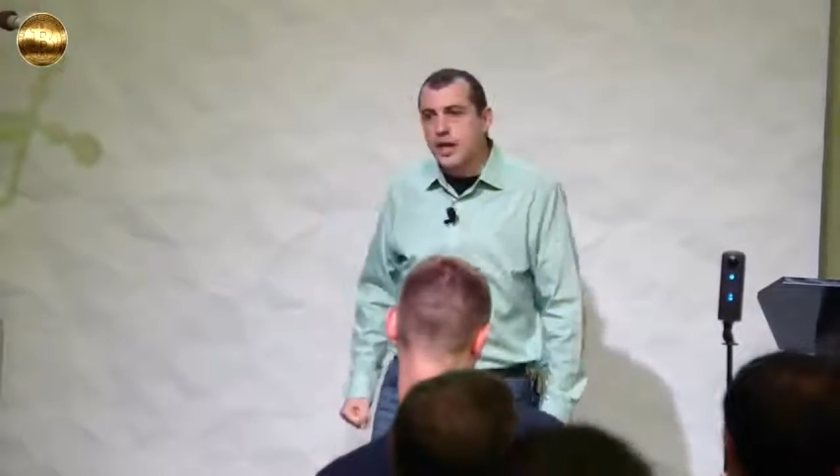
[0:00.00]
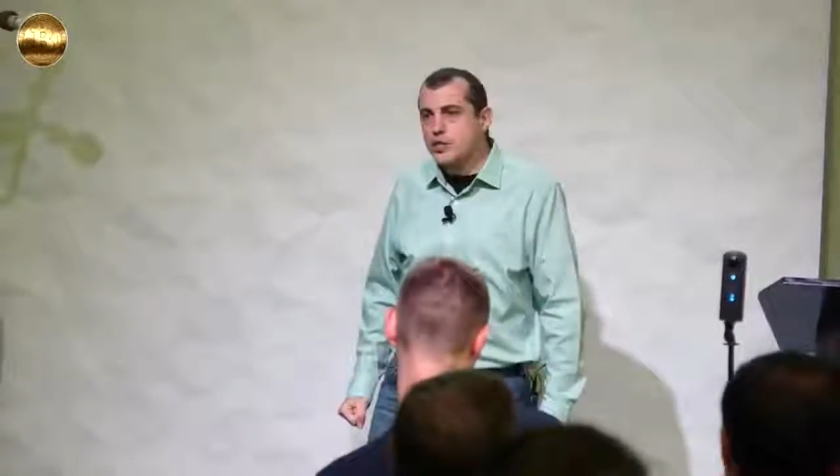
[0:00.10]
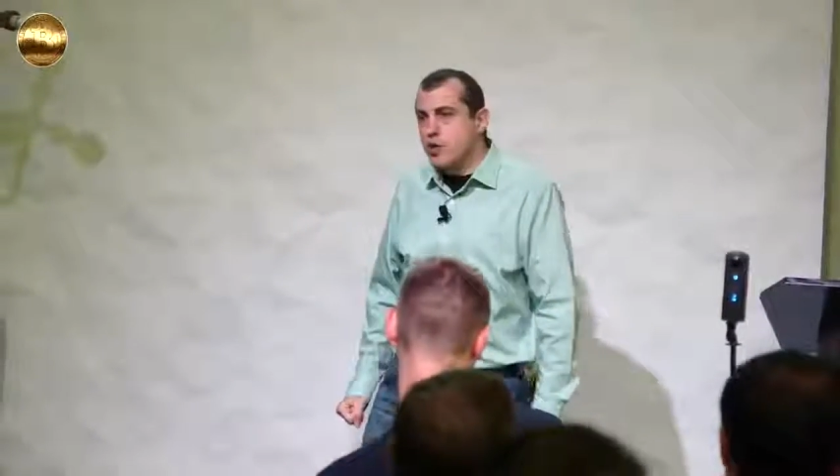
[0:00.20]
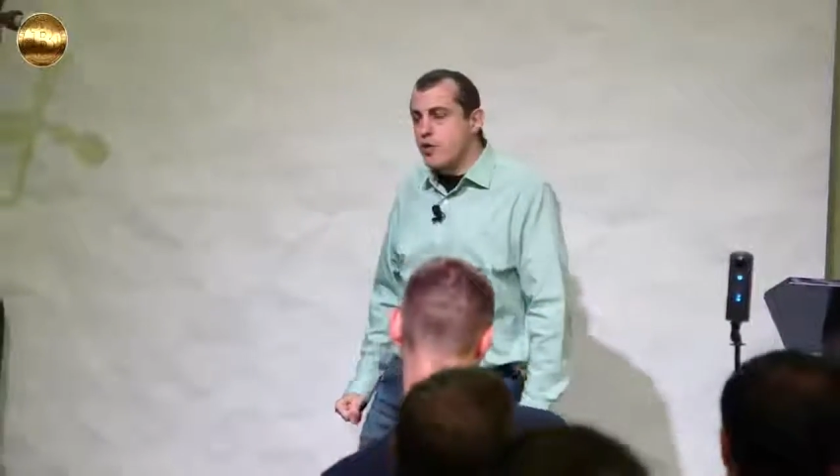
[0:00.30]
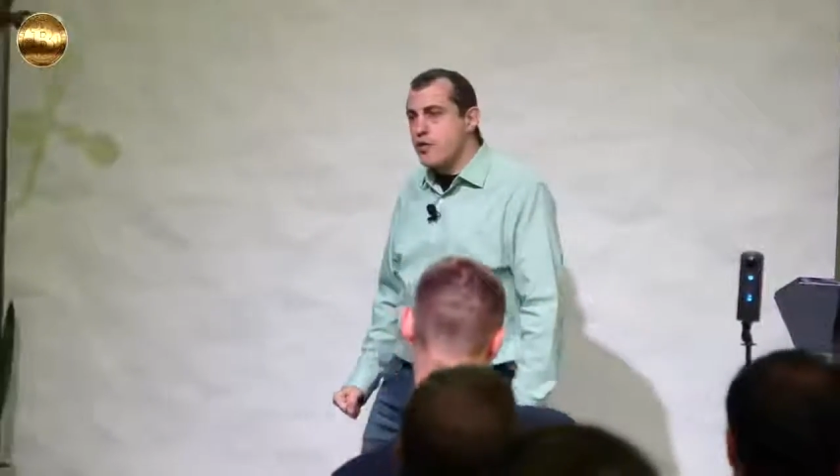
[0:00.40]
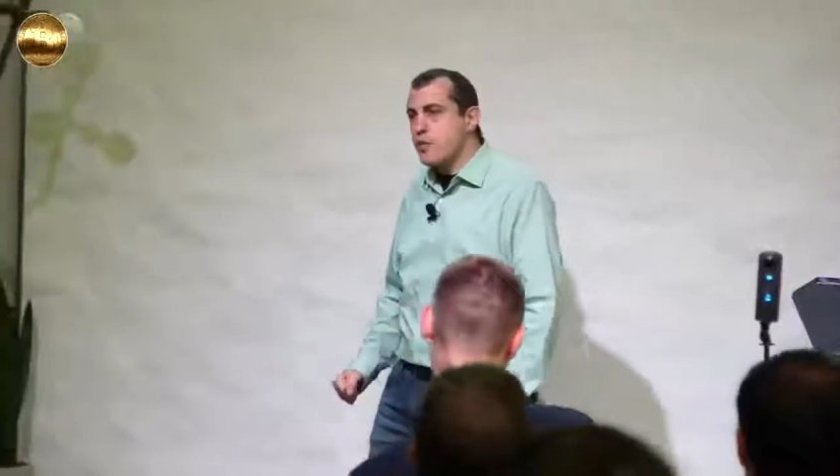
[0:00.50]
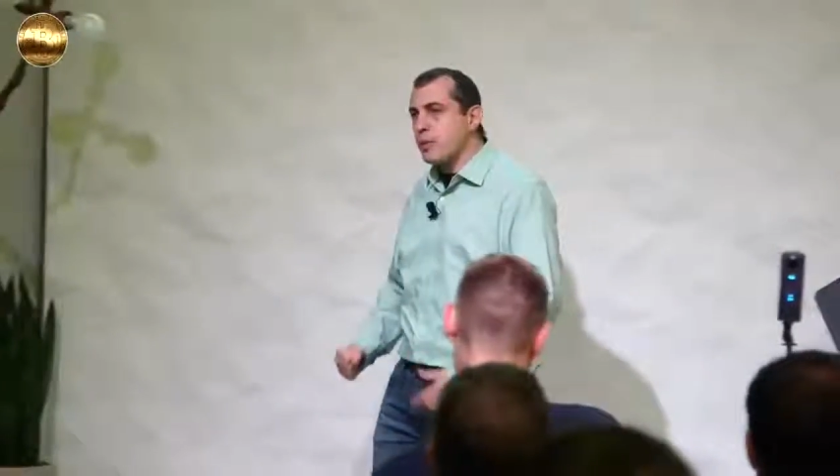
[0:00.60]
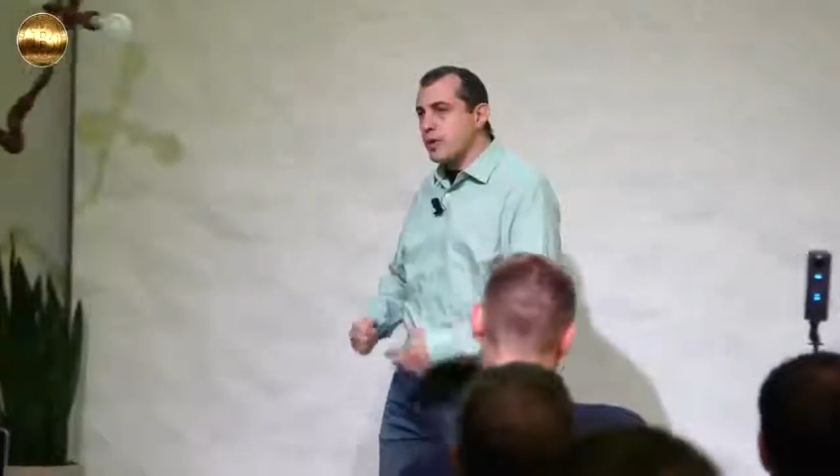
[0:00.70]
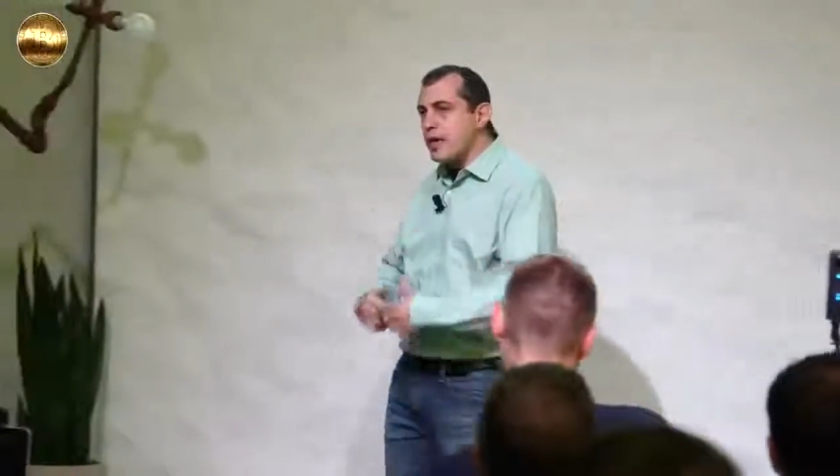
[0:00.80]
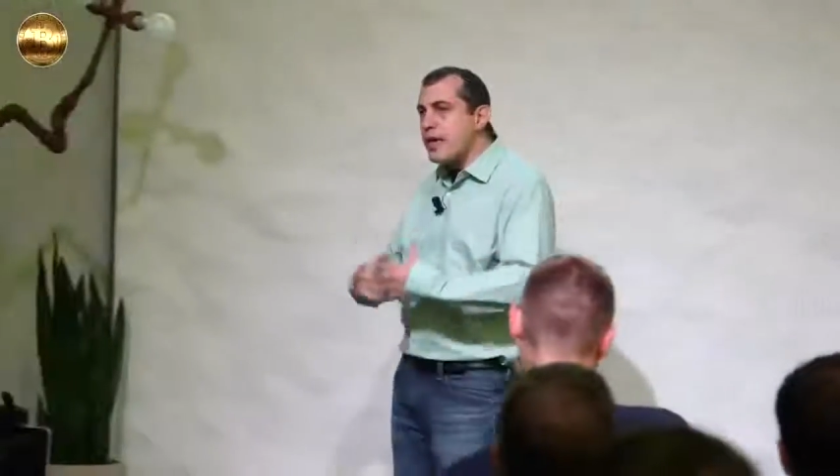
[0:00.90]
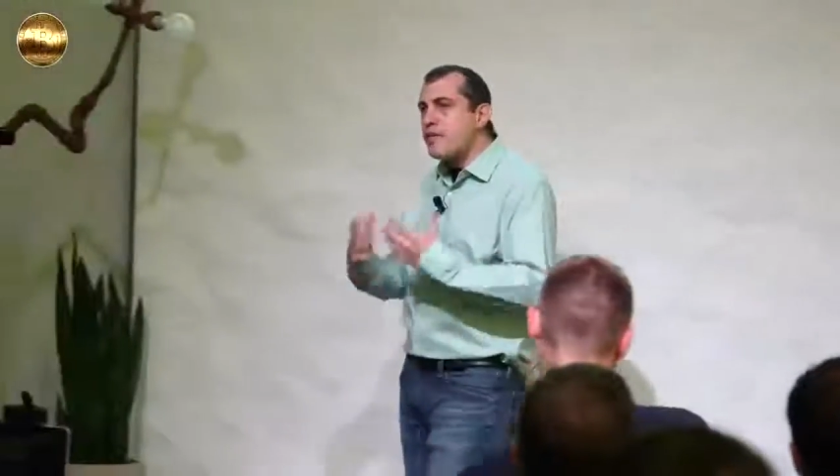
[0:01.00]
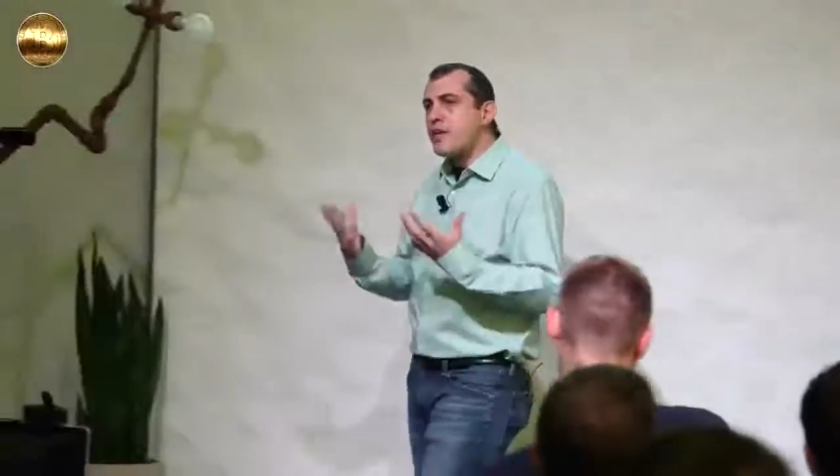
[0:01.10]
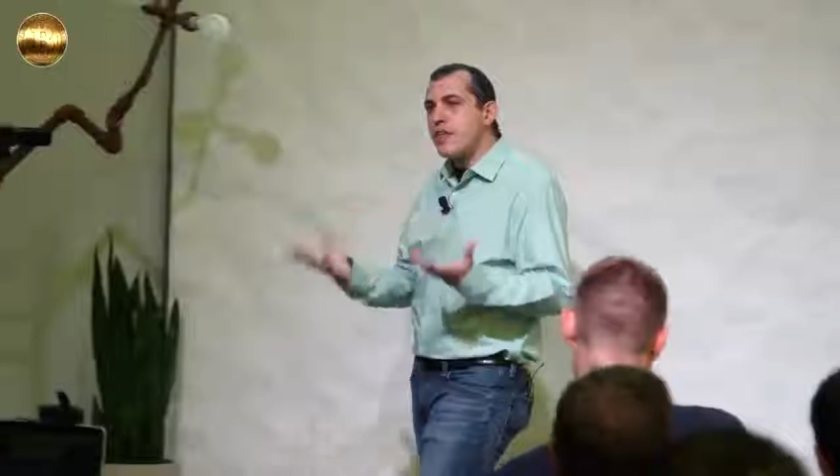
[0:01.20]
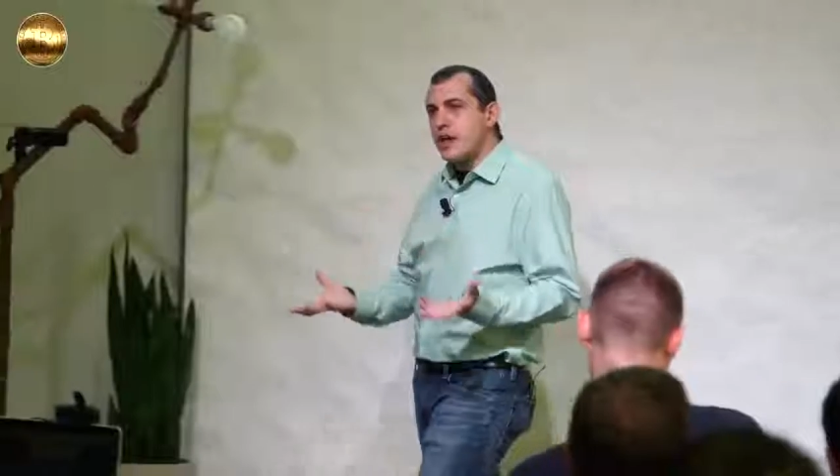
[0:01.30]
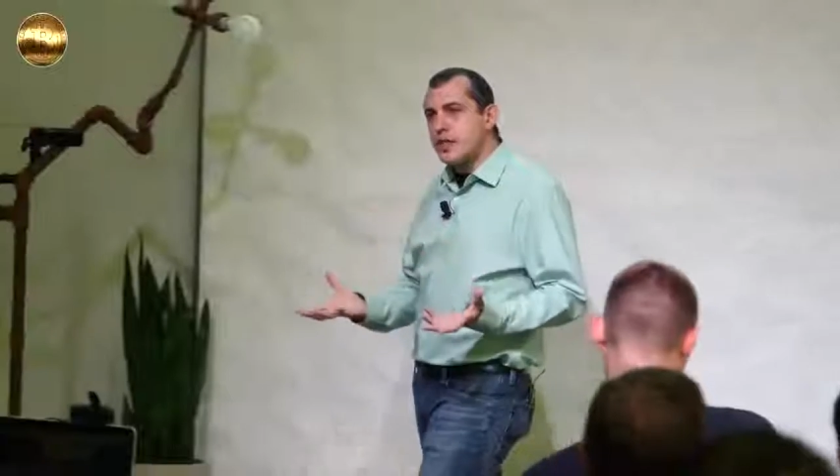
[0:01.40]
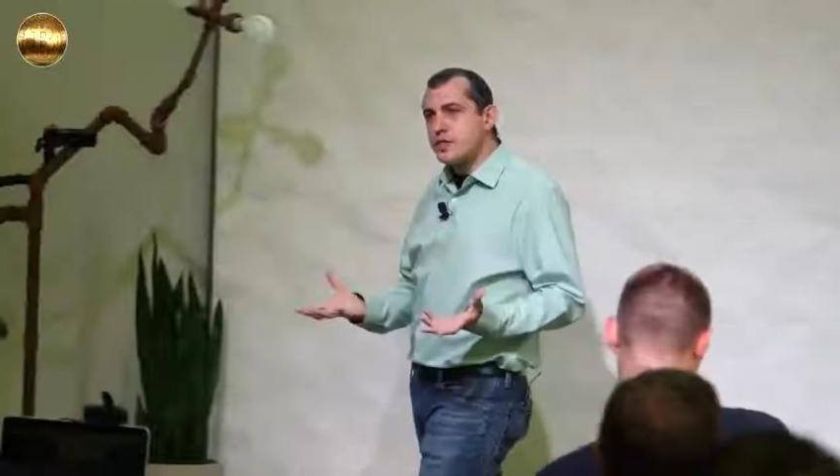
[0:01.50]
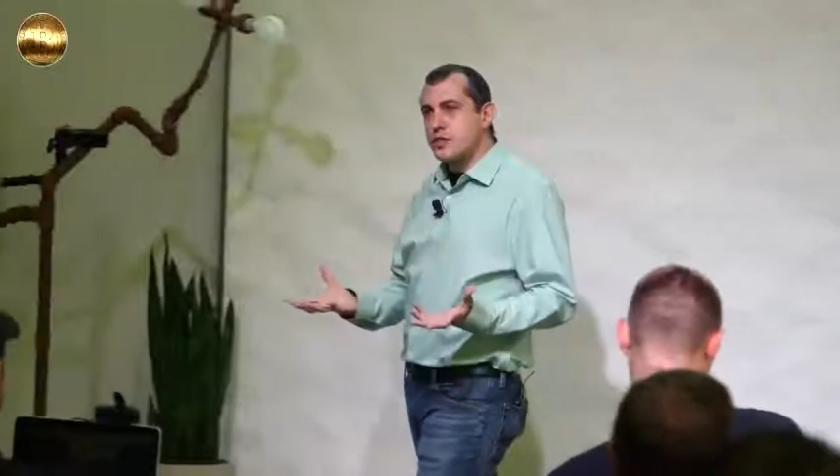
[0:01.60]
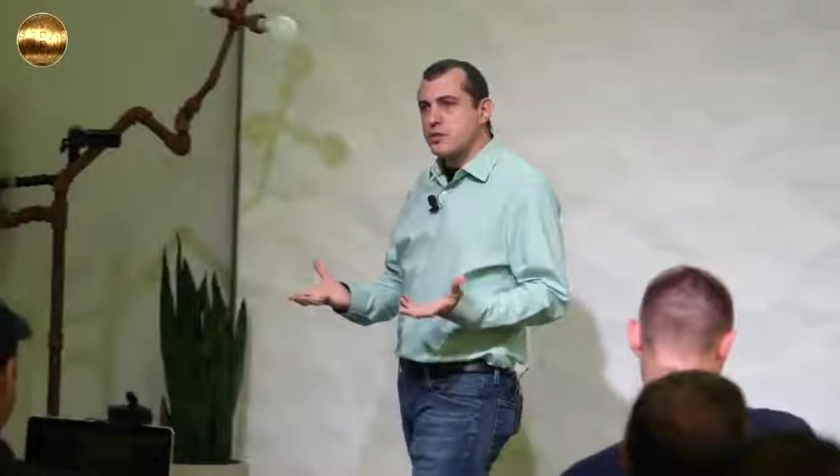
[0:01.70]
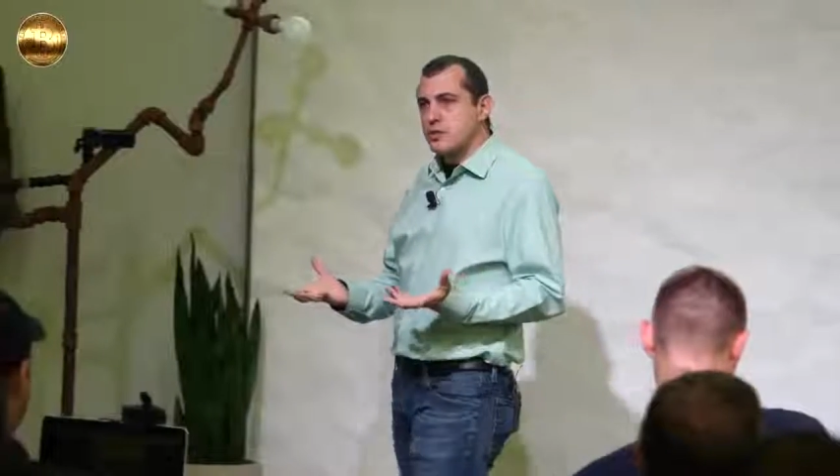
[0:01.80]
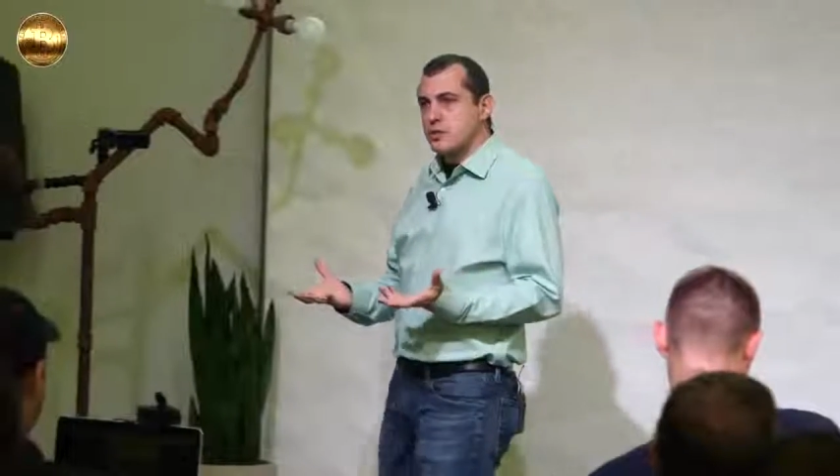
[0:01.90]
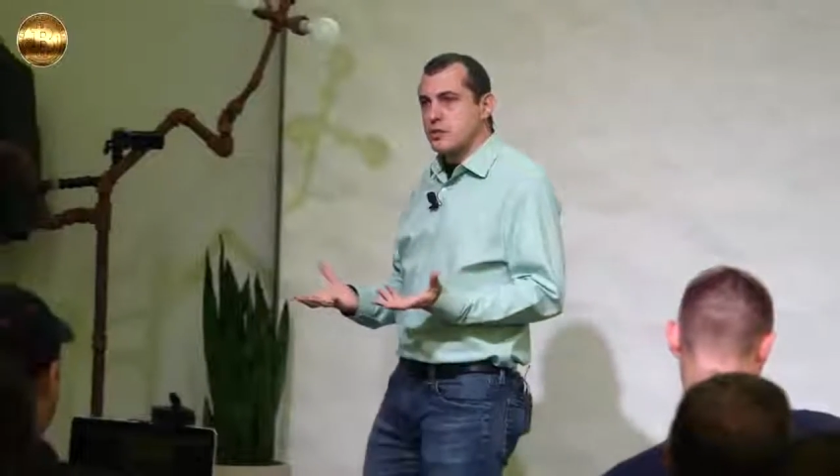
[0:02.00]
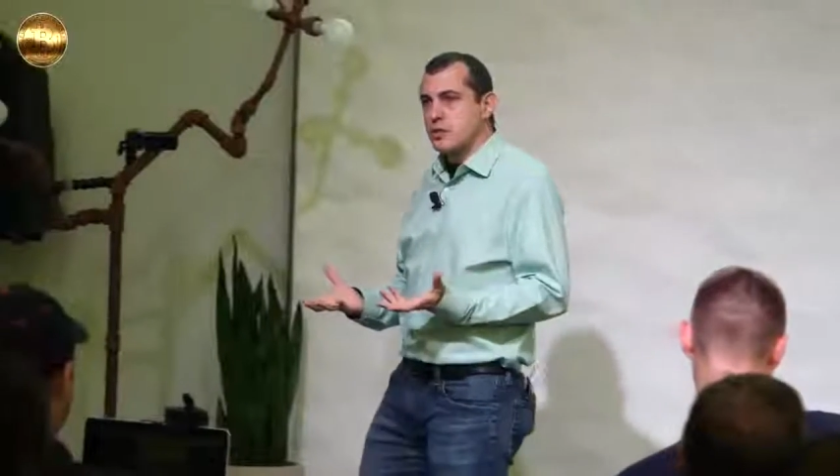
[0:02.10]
And so if you believe in this,